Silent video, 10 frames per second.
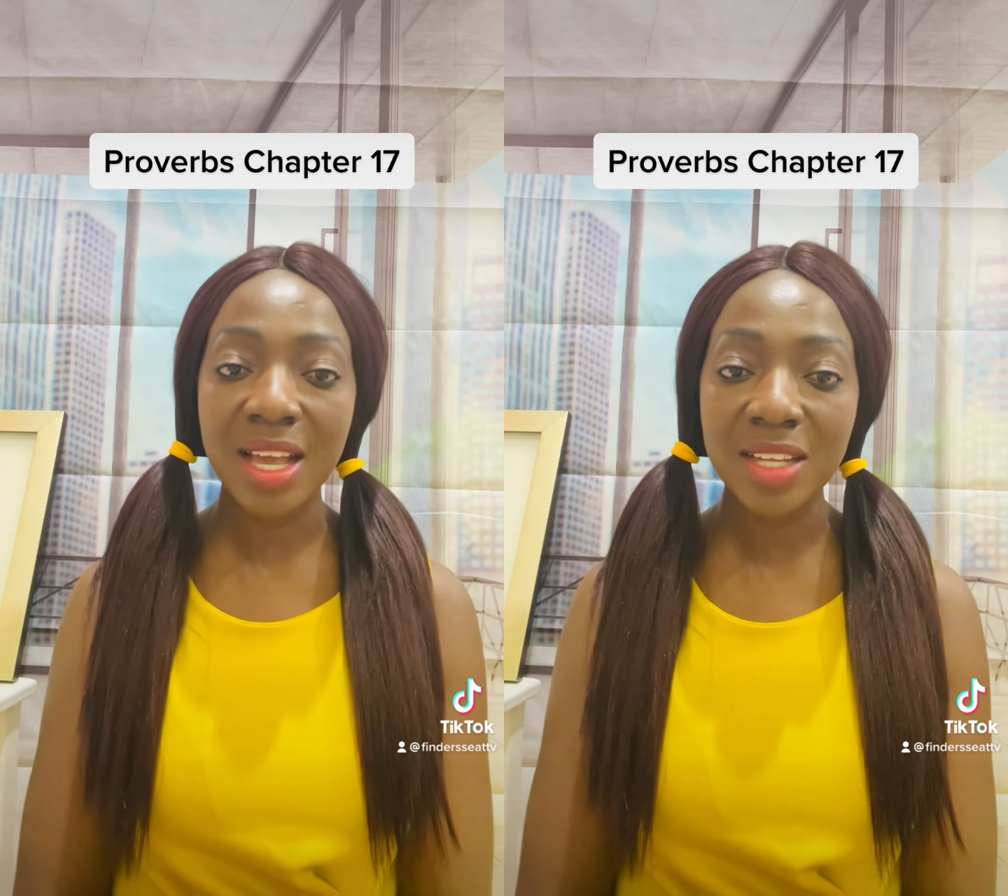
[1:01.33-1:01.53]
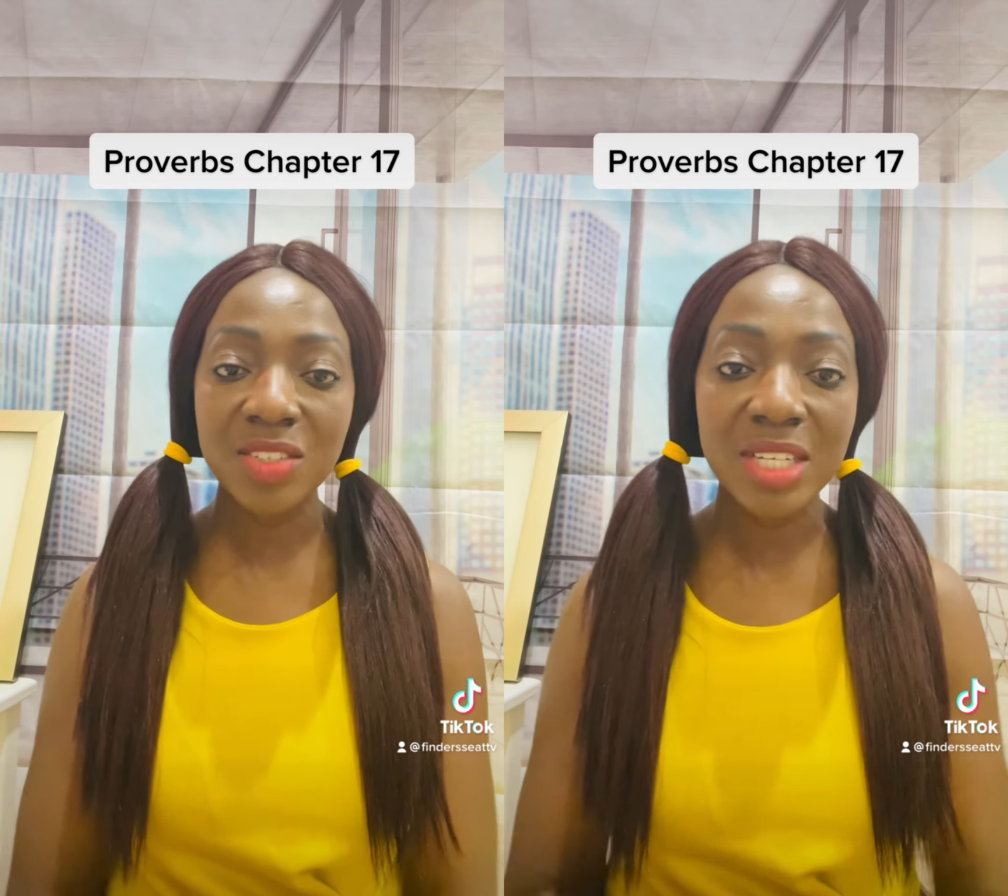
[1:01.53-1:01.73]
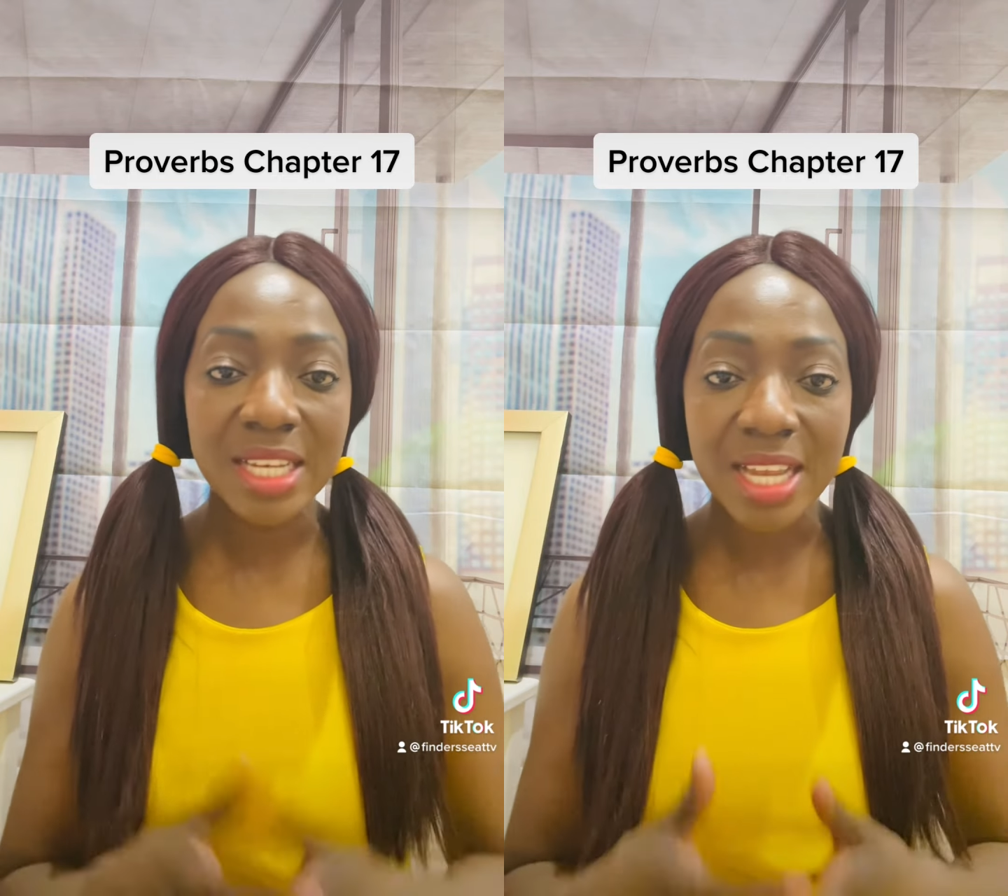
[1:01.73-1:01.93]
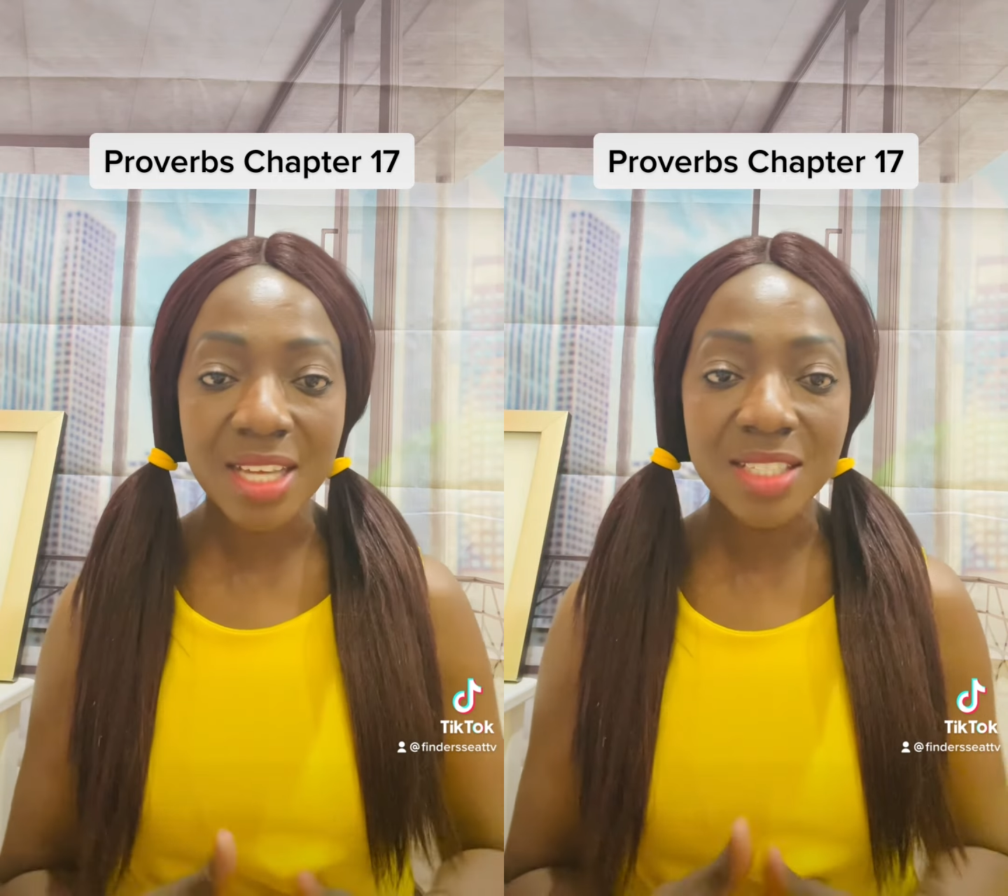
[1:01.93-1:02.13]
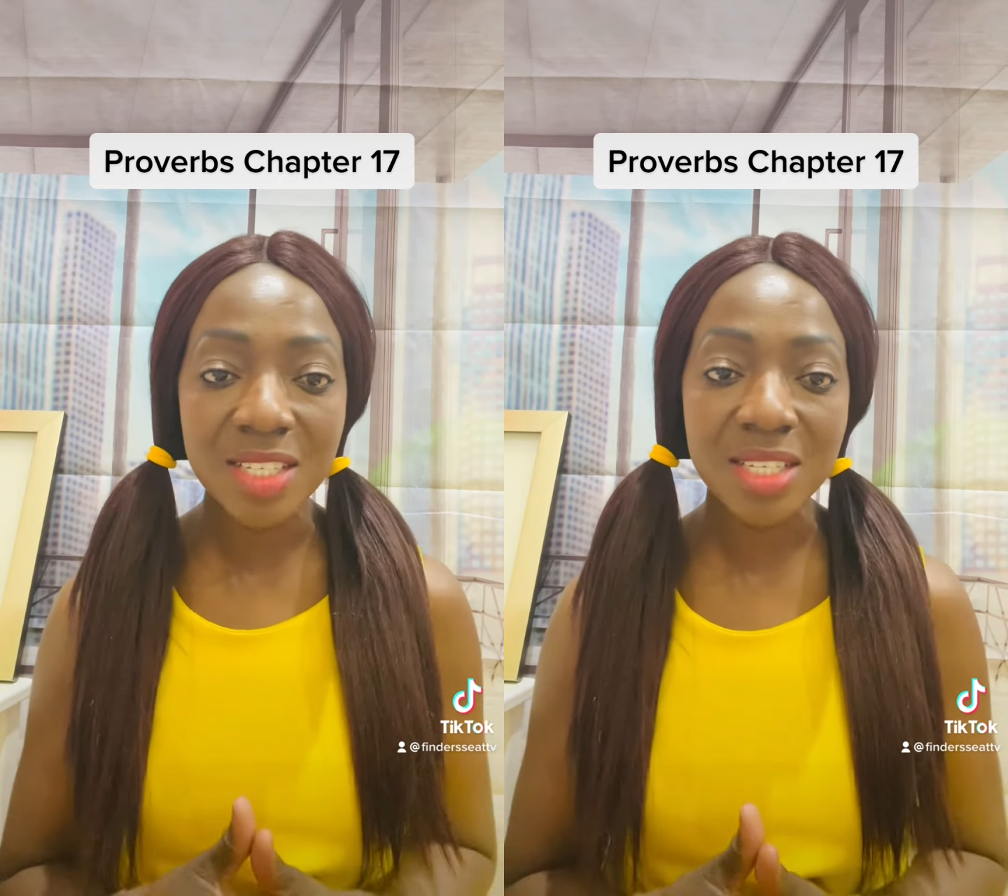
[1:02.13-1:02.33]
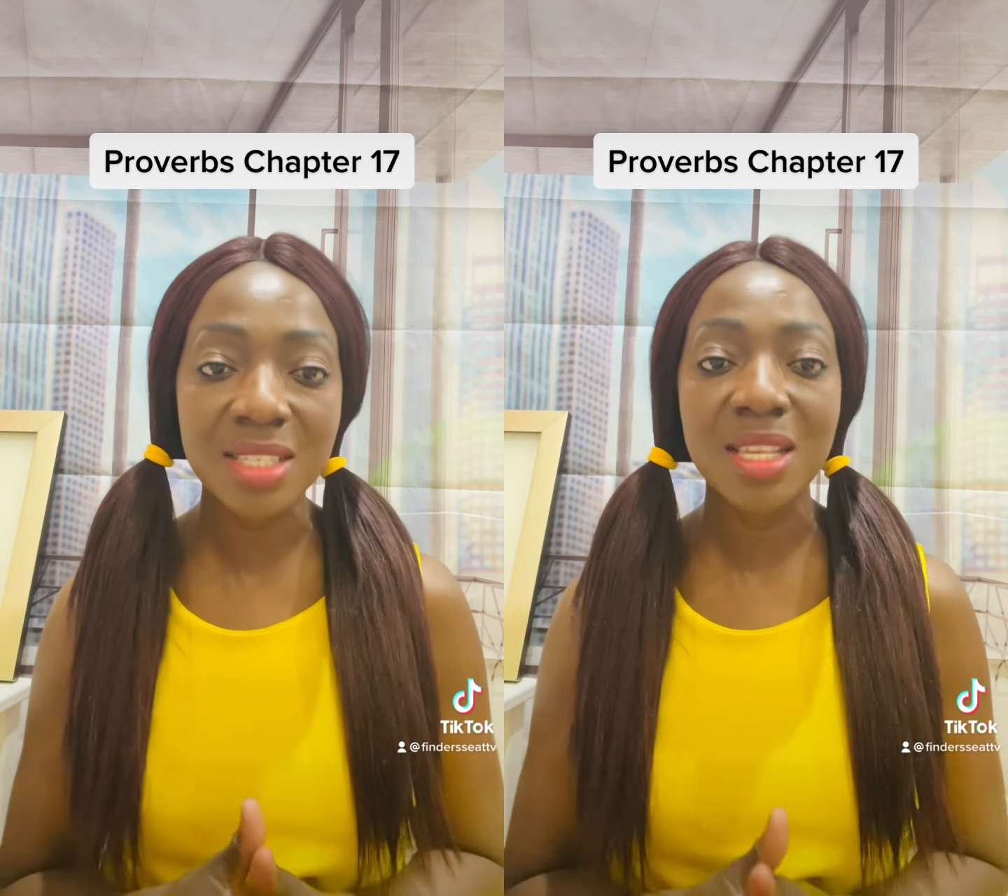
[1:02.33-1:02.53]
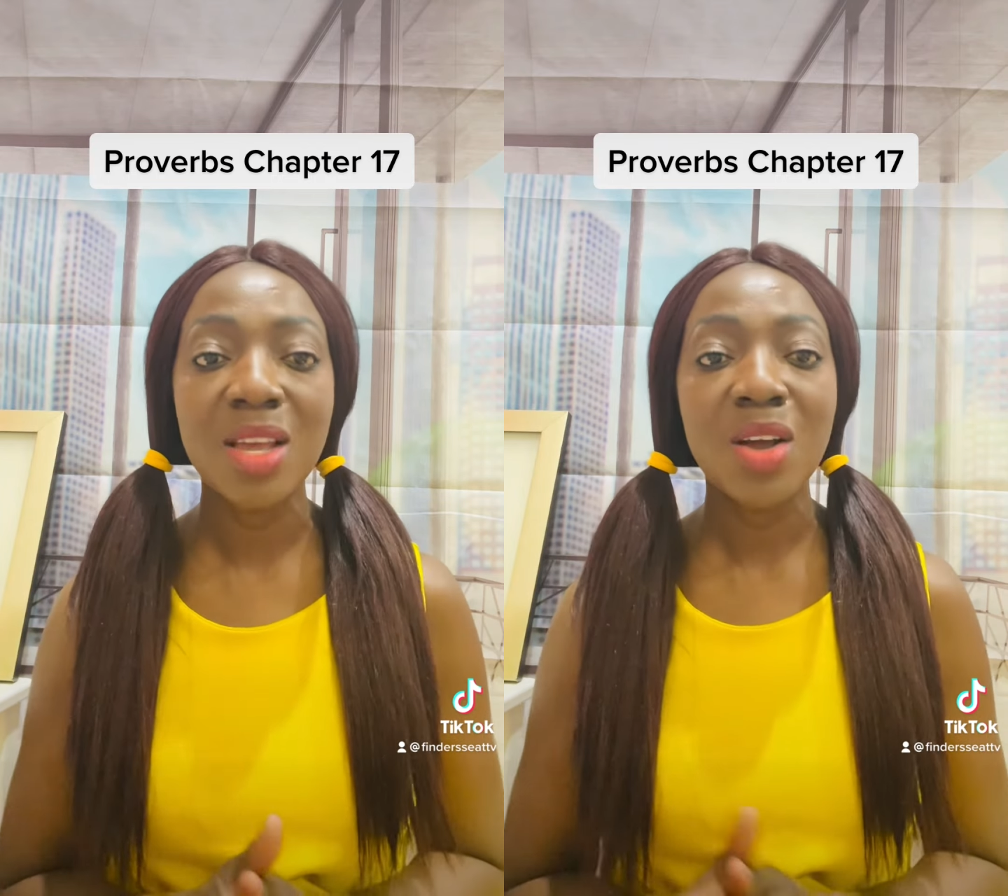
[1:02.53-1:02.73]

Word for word: hundred lashes